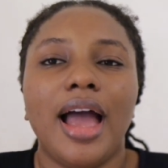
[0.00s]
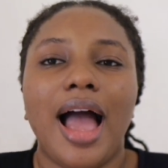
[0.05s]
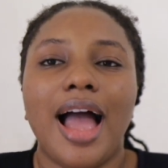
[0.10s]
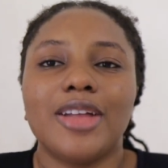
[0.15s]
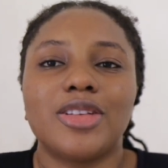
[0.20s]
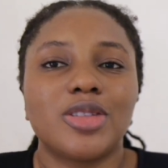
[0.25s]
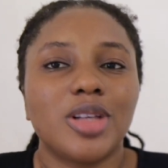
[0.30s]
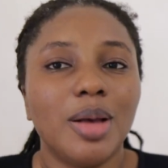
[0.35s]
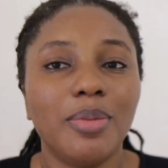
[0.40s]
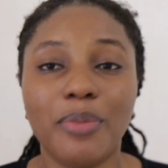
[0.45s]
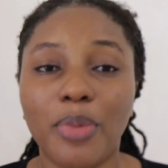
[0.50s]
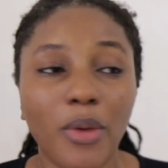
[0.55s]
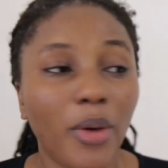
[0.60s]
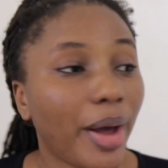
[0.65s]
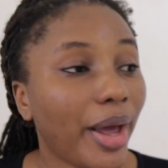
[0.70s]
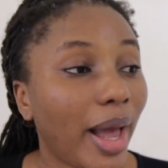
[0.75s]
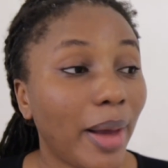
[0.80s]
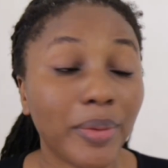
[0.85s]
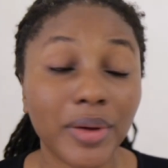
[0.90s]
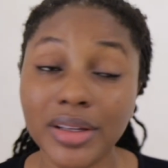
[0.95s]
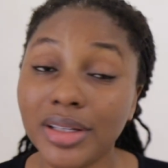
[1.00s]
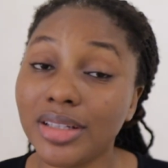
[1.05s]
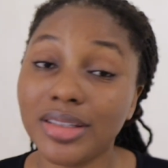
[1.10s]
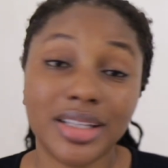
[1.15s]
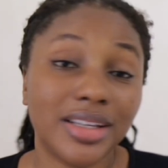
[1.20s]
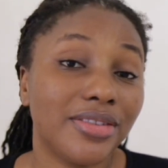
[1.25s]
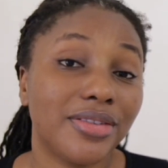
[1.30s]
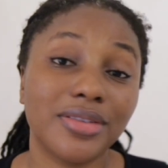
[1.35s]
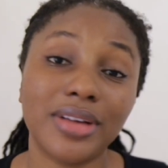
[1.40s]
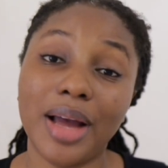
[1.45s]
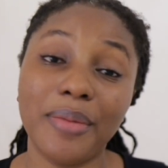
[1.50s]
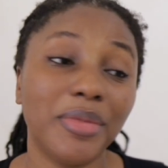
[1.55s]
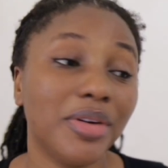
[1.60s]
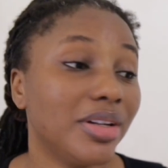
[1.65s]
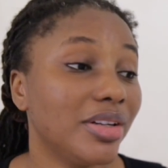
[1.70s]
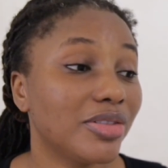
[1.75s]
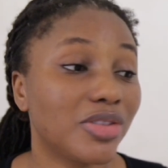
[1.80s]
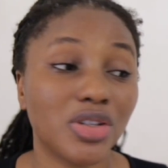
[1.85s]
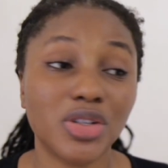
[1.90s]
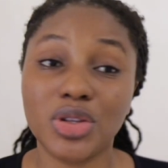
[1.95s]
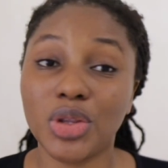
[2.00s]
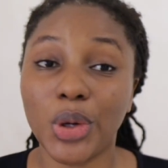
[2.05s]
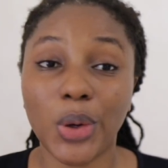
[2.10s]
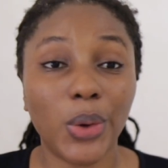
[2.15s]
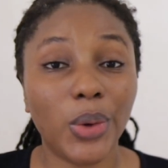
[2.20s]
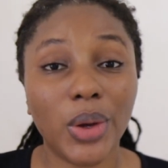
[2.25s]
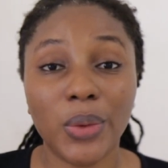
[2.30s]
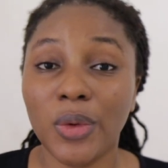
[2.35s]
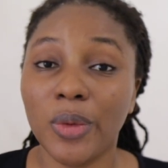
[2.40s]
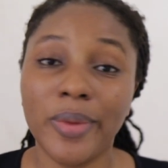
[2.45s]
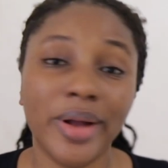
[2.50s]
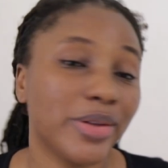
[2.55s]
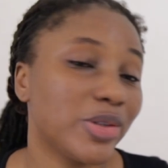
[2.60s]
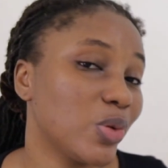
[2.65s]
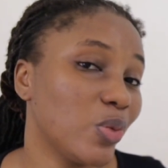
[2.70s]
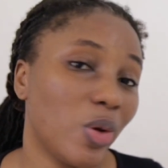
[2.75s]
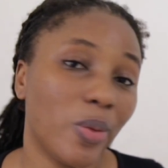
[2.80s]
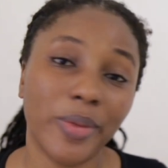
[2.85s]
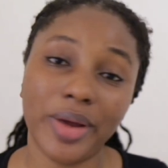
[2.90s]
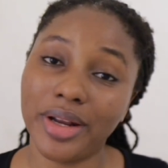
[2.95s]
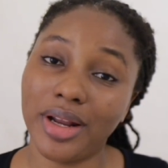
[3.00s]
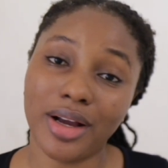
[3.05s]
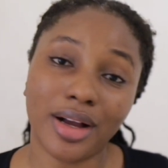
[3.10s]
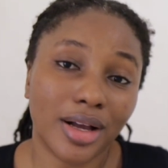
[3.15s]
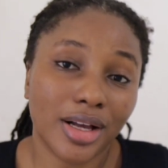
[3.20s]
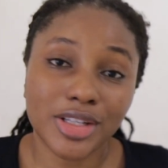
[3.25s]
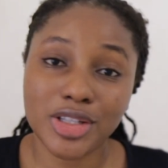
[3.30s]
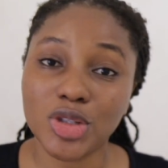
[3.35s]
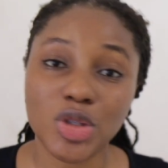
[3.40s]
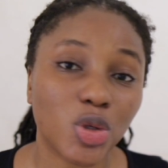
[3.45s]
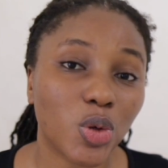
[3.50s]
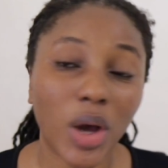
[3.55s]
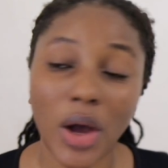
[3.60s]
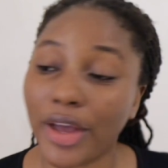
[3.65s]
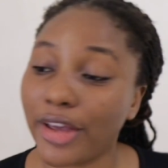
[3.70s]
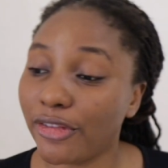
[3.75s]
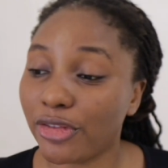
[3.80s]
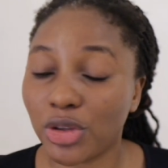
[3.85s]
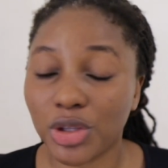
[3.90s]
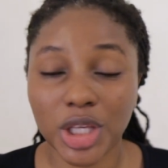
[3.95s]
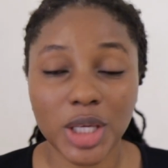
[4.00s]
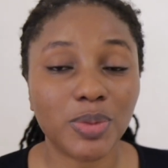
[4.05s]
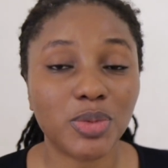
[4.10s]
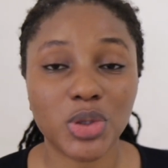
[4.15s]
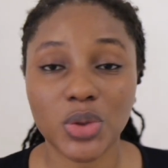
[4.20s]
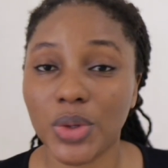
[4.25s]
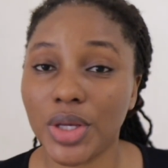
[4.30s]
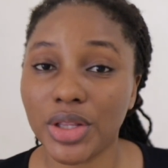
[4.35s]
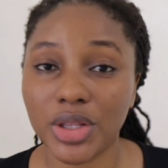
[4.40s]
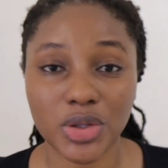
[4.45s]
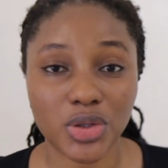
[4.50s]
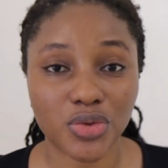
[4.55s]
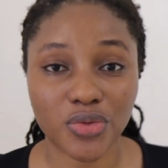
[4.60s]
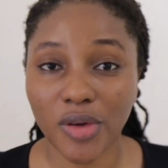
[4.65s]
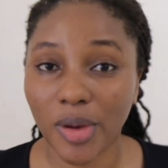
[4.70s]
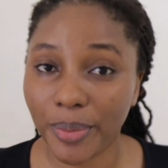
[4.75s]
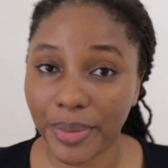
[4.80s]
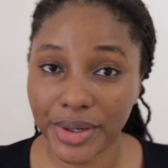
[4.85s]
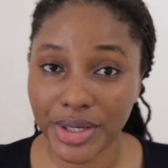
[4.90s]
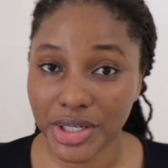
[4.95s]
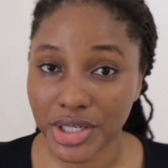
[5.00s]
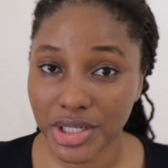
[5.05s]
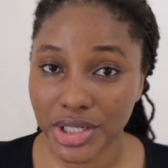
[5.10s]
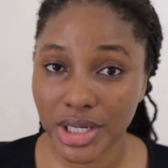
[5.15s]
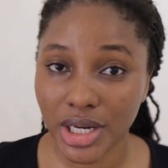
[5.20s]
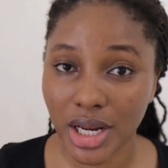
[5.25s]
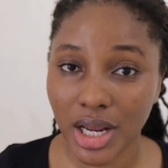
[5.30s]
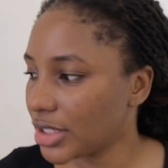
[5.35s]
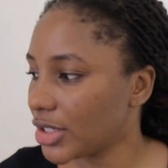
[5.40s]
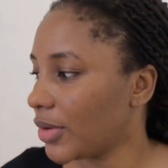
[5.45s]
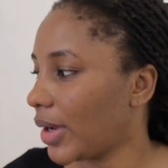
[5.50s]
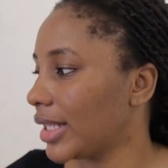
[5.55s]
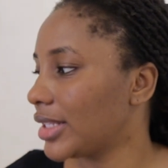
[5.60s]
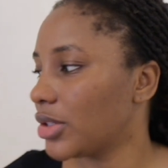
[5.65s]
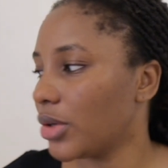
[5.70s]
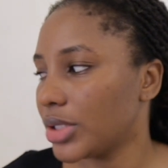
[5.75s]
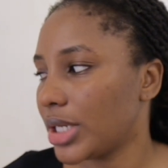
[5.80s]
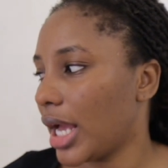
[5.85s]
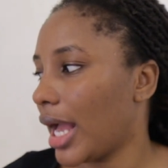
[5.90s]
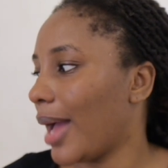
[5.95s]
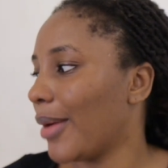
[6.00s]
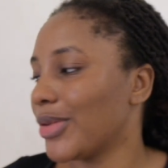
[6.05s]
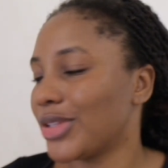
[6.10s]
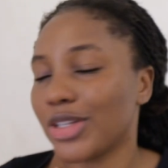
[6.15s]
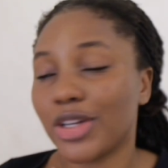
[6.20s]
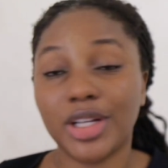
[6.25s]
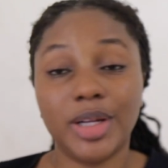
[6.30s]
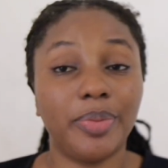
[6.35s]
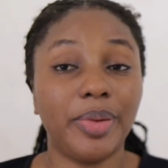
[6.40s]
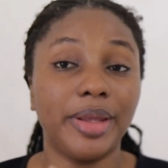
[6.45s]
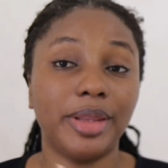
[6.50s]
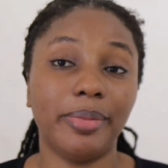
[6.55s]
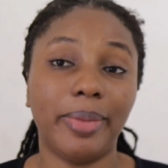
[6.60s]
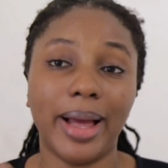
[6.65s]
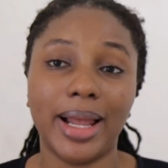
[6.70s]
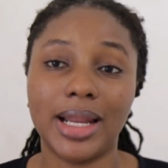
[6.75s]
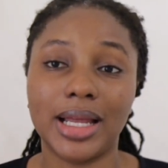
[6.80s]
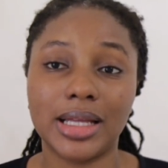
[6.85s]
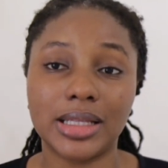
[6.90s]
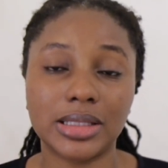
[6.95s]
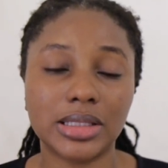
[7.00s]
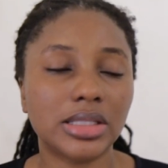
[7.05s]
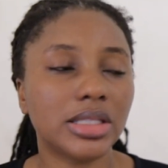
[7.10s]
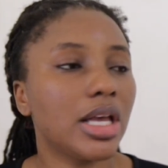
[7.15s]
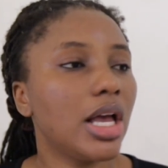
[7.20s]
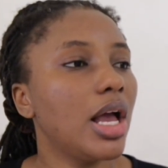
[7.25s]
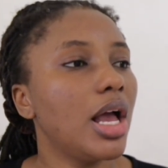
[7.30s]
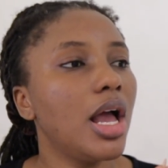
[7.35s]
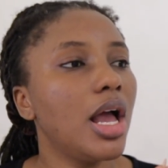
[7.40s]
at some point, I'm gonna just throw away woman to woman and cuss you out if you keep doing this rubbish. So I told her I wasn't gonna pay the balance.